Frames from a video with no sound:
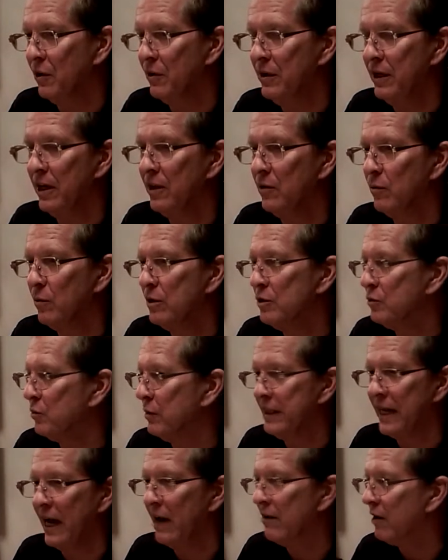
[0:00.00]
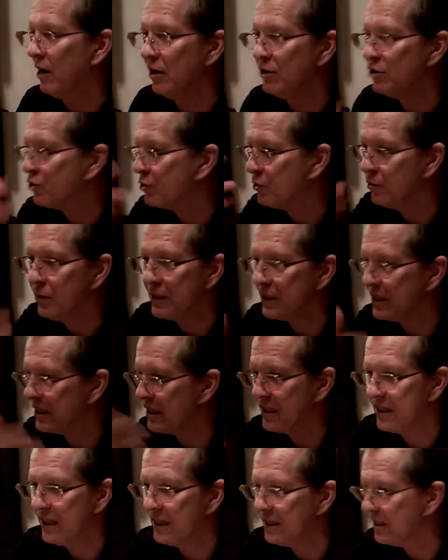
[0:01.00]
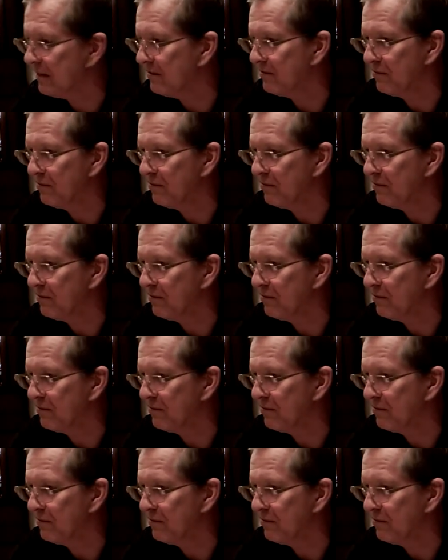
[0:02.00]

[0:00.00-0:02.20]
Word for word: So, in other words, without our true existence